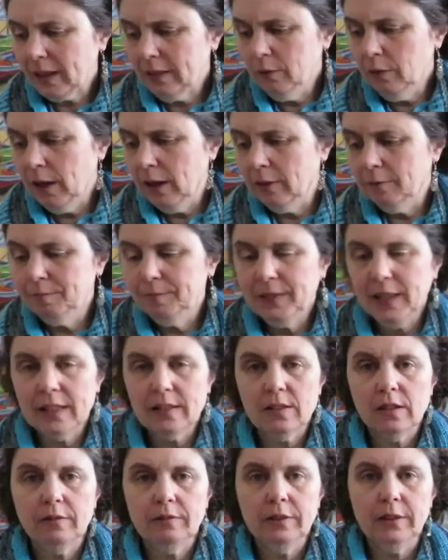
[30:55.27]
Wow, that's
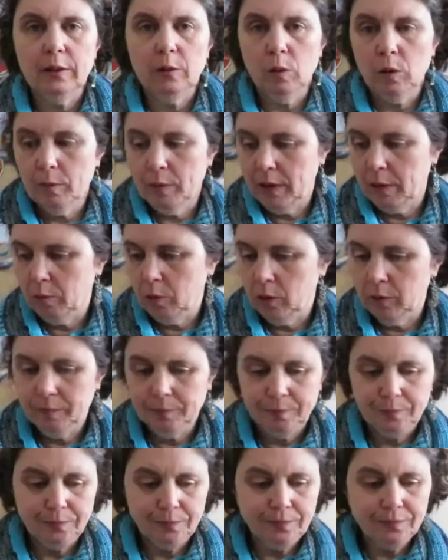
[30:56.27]
not very warm anymore,
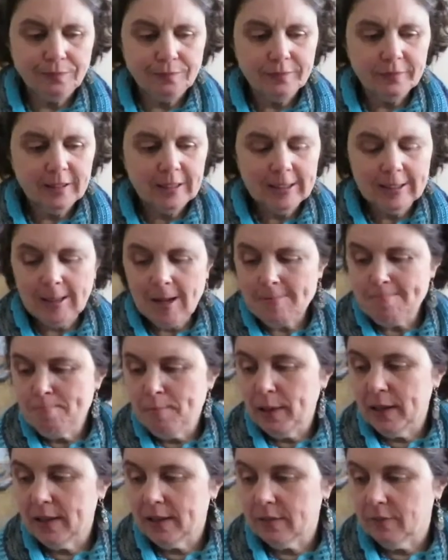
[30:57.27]

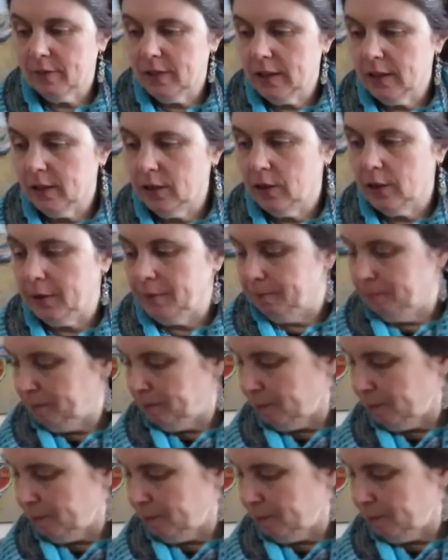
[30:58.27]
but it's still good.